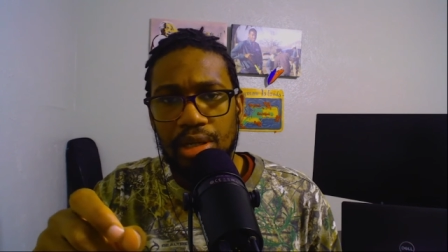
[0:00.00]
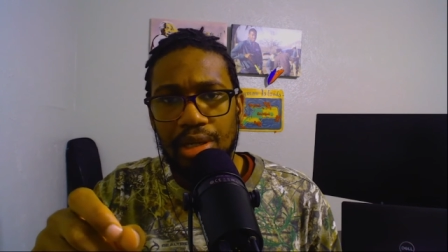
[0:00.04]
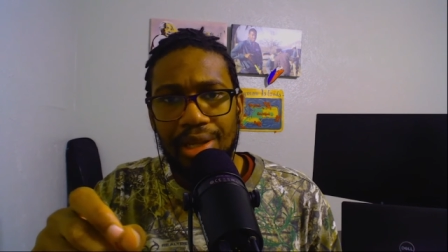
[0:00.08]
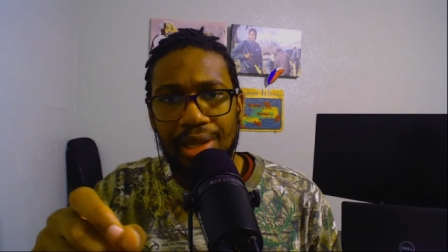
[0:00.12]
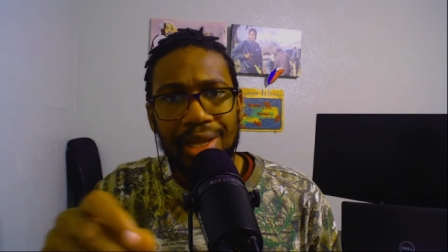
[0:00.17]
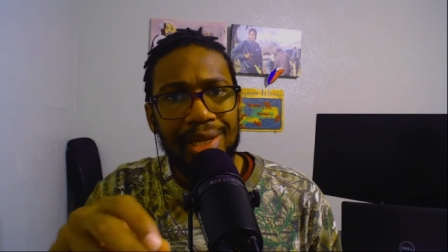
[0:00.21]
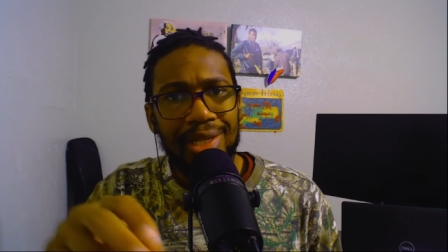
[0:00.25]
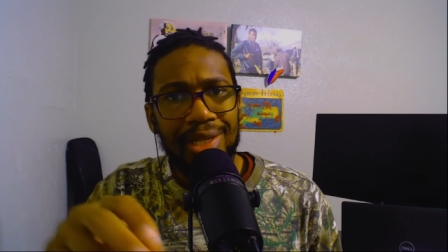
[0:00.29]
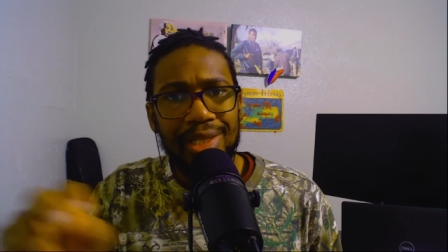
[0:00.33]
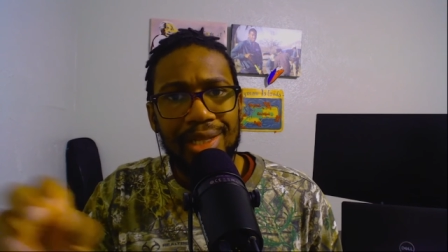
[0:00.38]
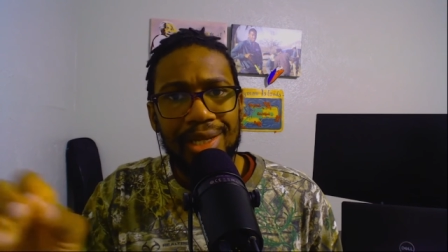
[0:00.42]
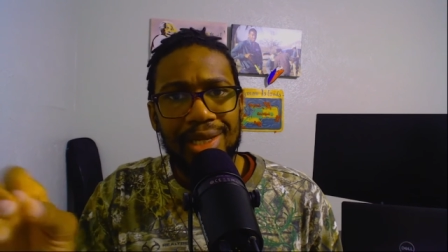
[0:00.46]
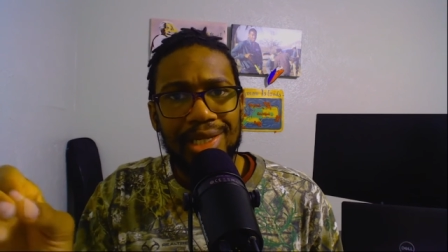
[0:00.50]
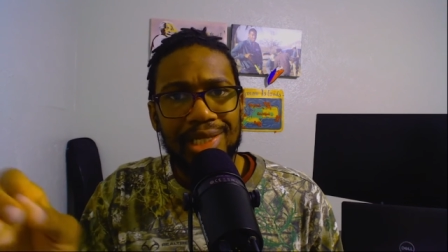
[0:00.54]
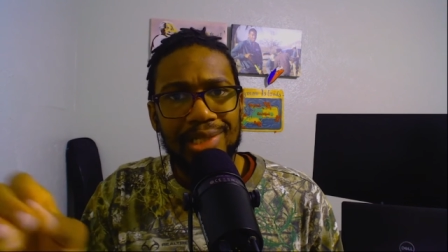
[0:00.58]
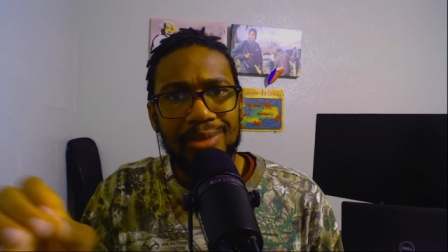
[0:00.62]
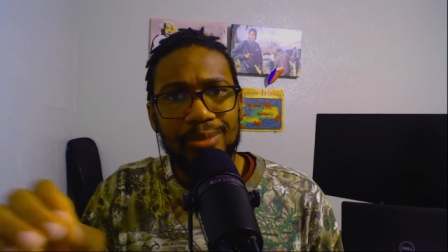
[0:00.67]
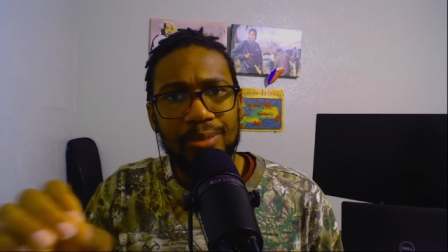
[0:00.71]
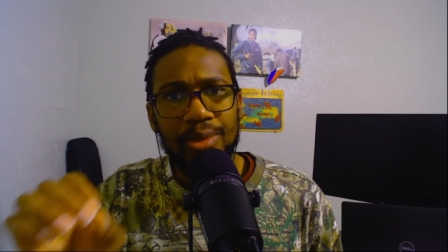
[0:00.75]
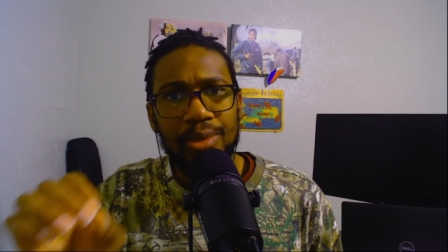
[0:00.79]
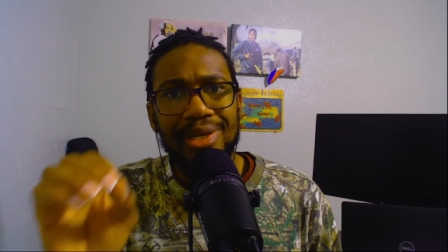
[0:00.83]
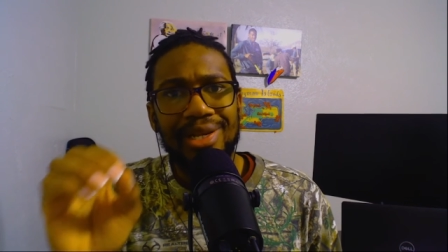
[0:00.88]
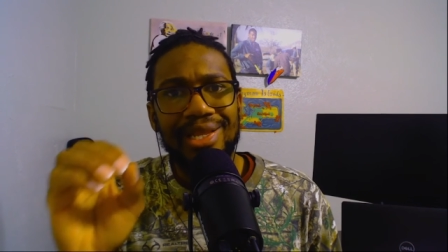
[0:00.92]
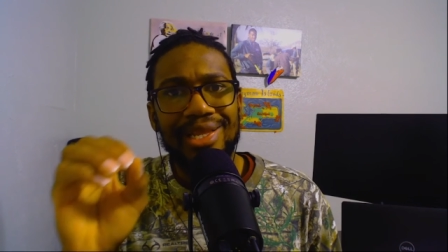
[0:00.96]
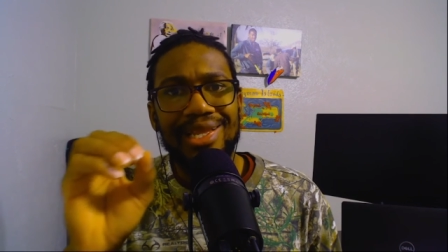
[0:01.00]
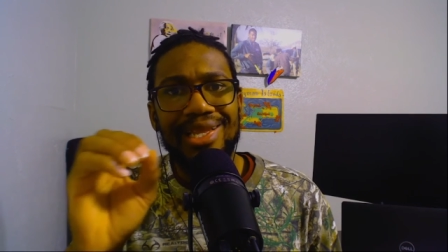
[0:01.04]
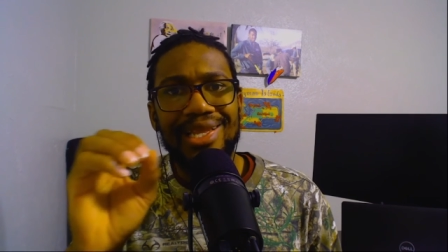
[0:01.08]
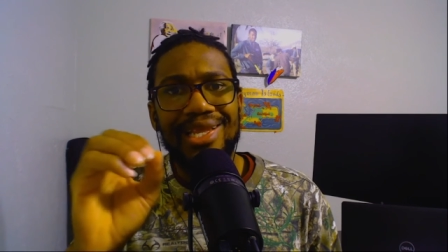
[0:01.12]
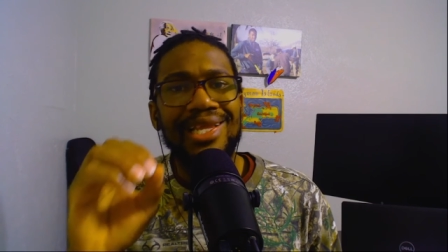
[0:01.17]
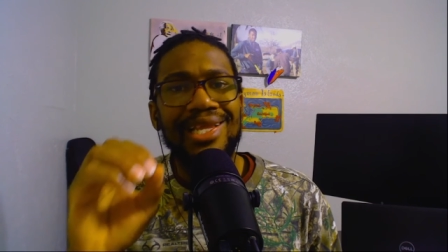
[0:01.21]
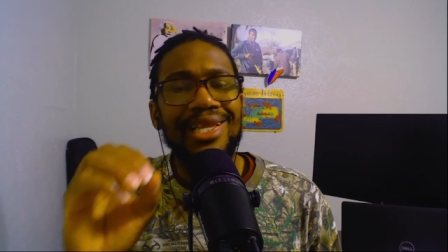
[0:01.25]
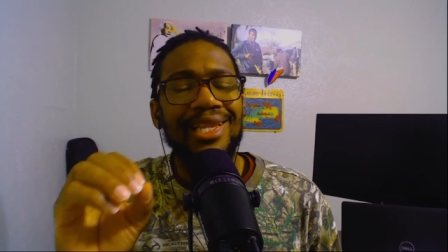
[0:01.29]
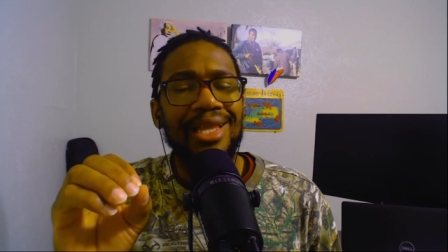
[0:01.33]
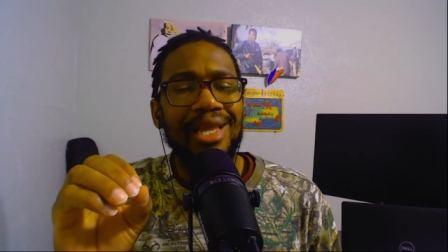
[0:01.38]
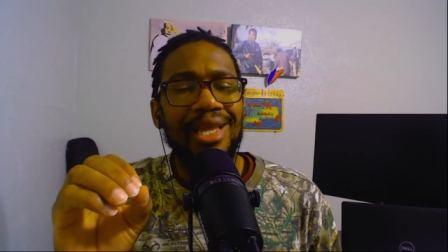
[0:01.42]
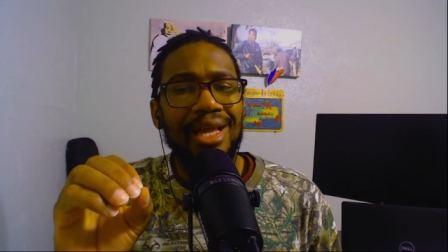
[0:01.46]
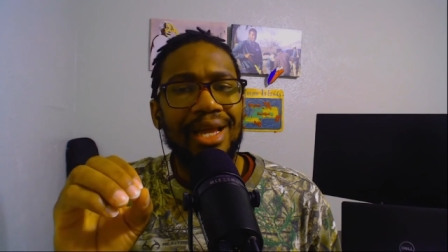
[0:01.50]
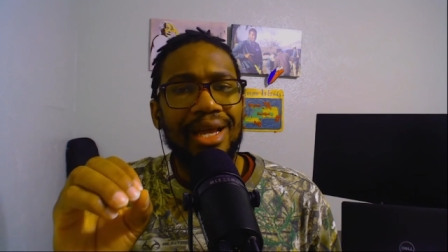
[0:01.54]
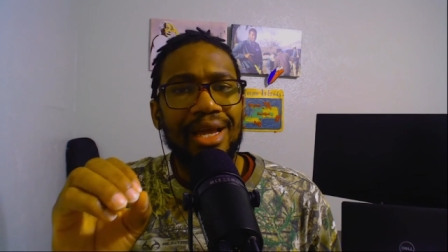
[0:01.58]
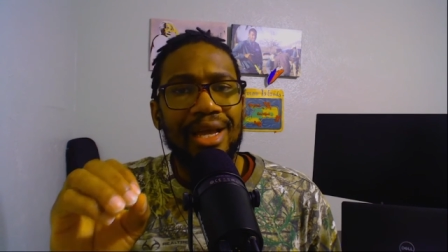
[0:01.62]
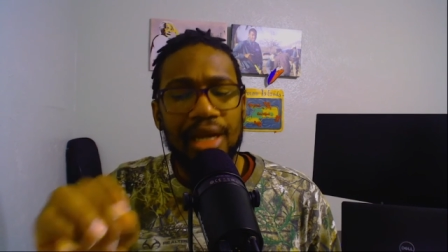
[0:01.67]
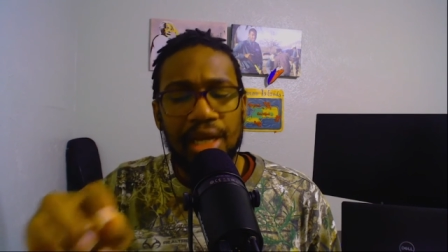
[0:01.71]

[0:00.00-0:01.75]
anything else but eating.